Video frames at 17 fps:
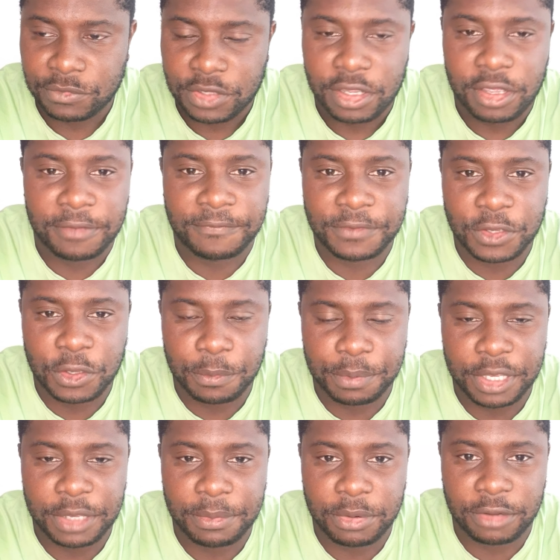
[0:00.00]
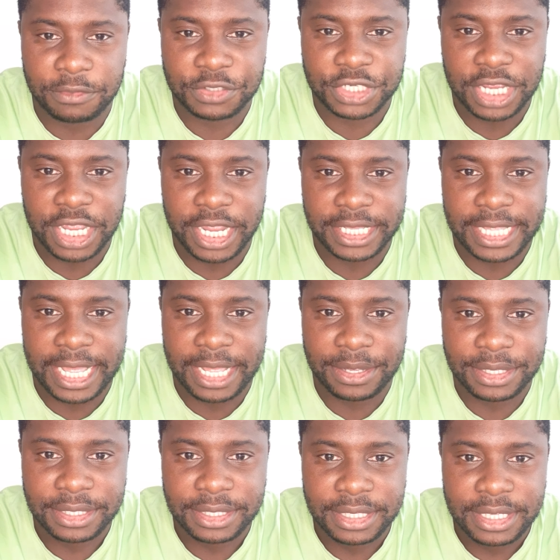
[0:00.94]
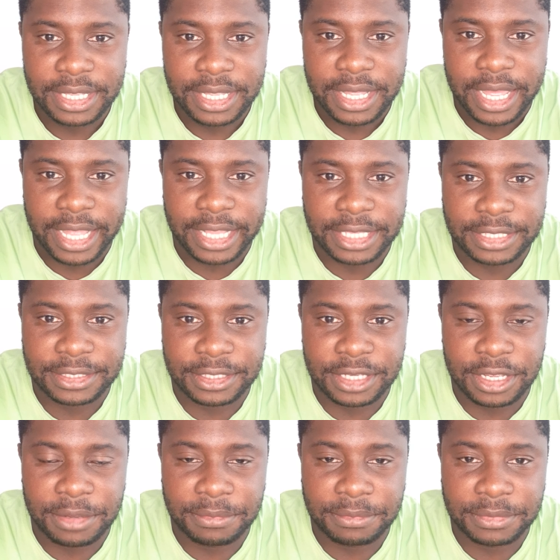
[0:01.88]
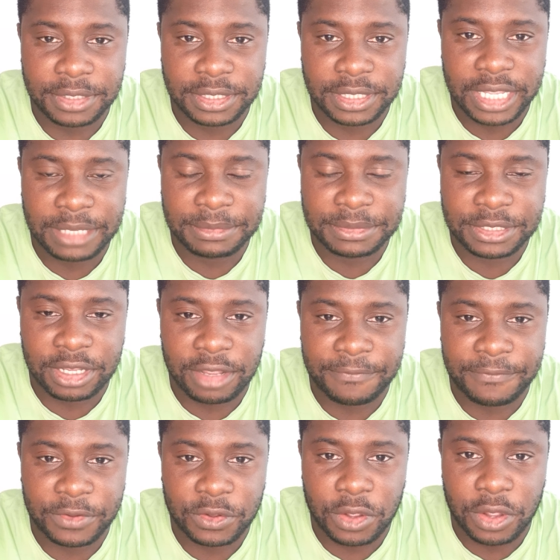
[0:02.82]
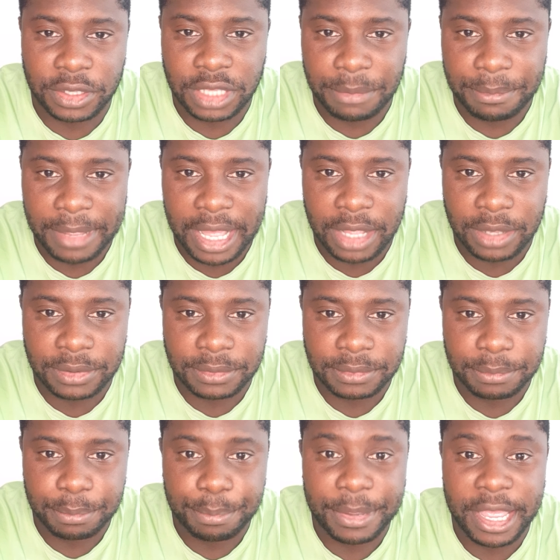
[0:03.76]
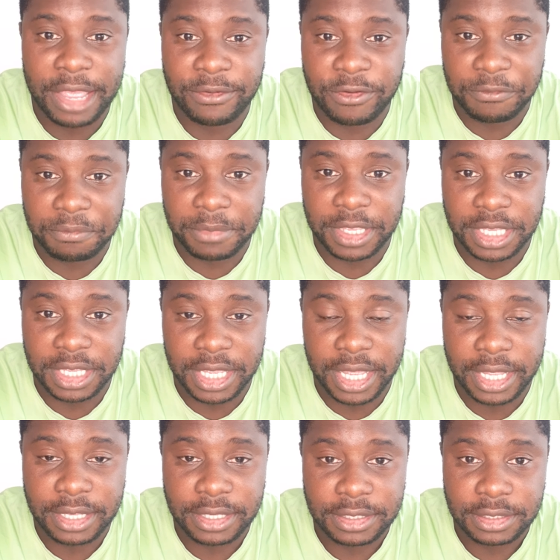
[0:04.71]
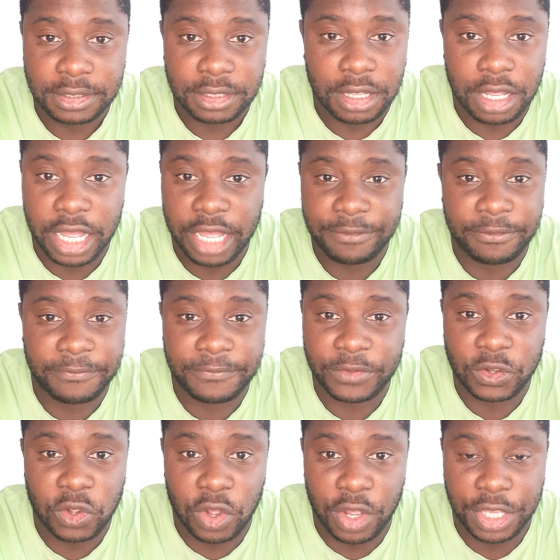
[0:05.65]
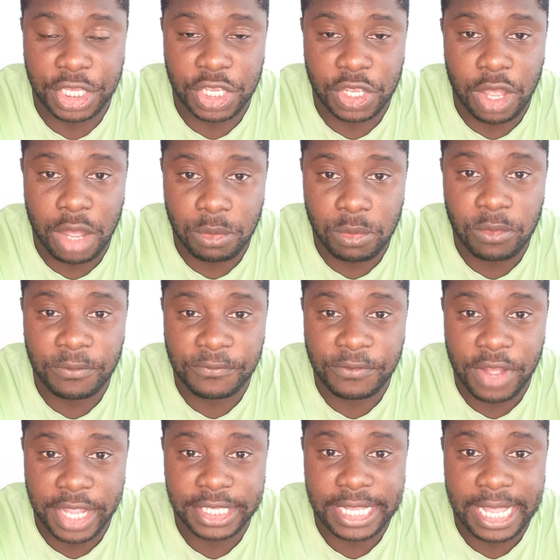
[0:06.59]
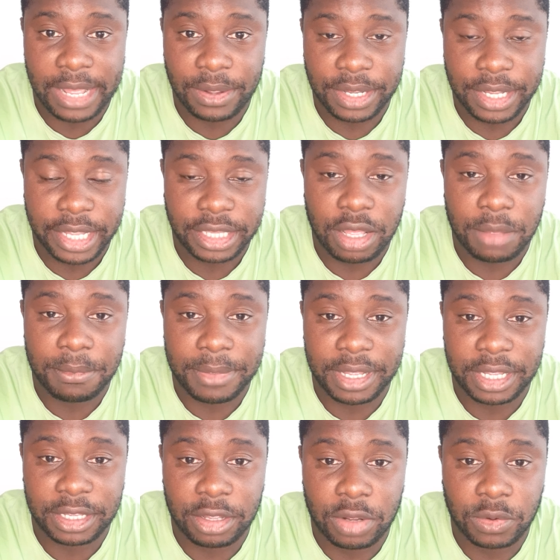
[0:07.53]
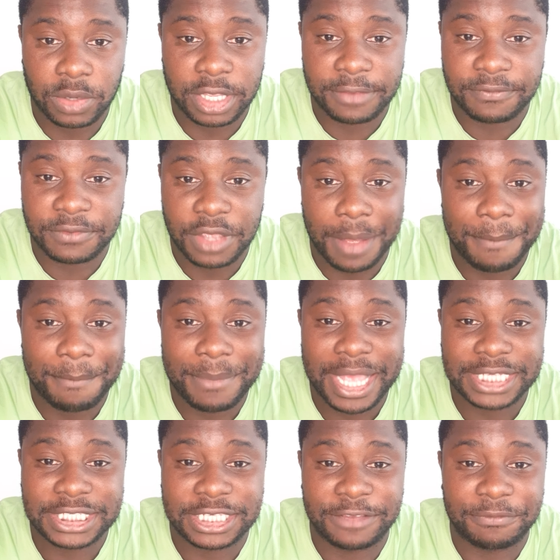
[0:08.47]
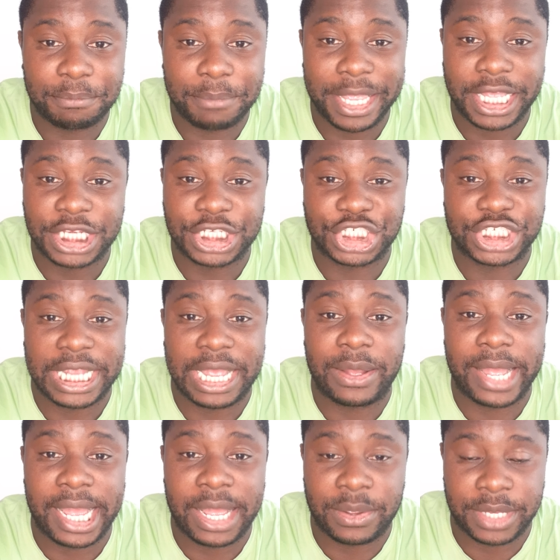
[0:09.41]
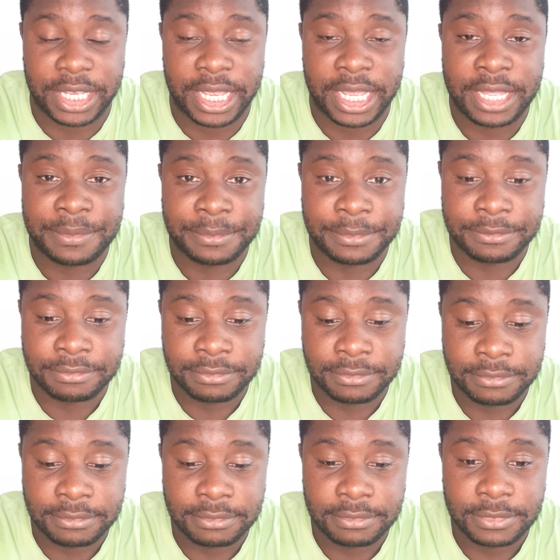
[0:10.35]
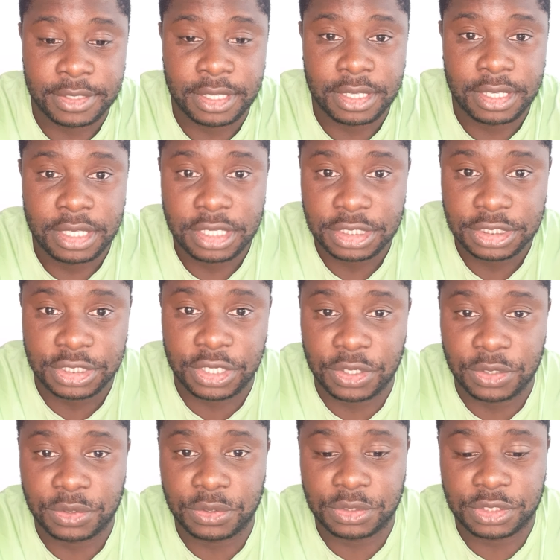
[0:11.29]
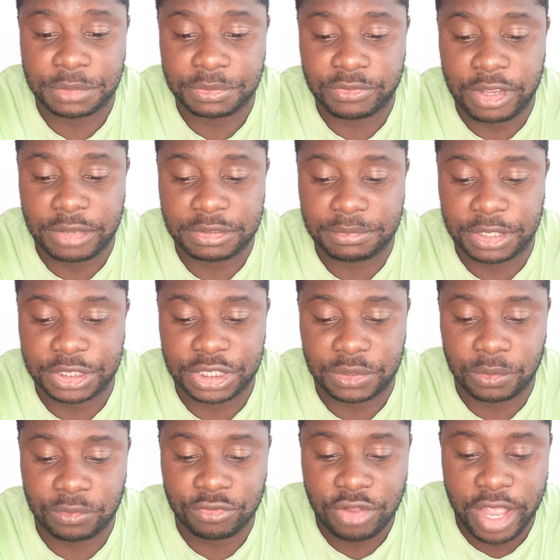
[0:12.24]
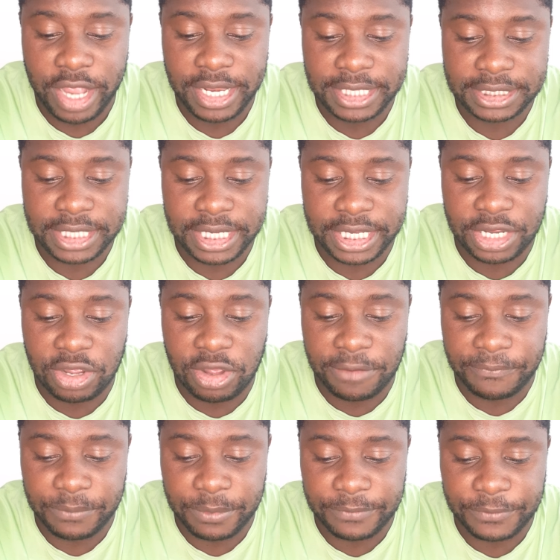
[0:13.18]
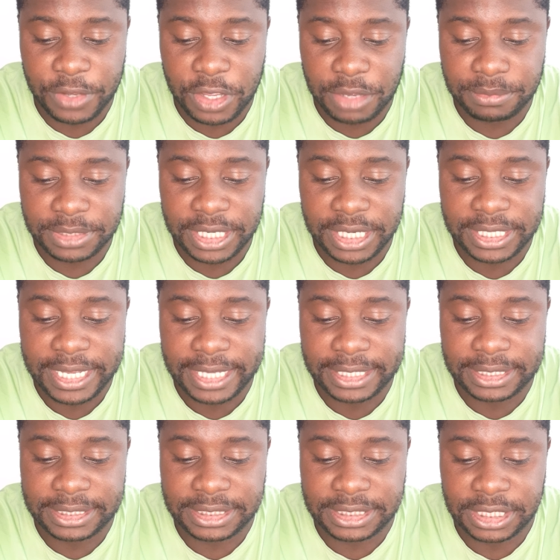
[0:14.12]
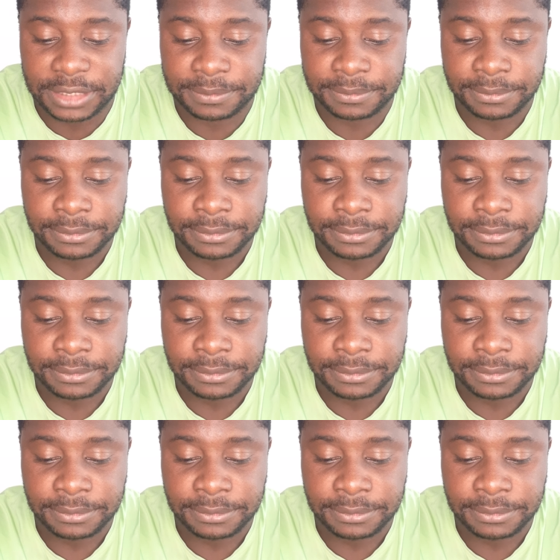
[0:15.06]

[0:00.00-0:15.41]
A few people I've shouted out. And the names that I've forgotten about, bear with me, yeah? I haven't forgotten you. I will find out. And I'll give you a massive mega shout out, yeah? So do subscribe to my channel. Right, let's kick it off with Dean Henderson.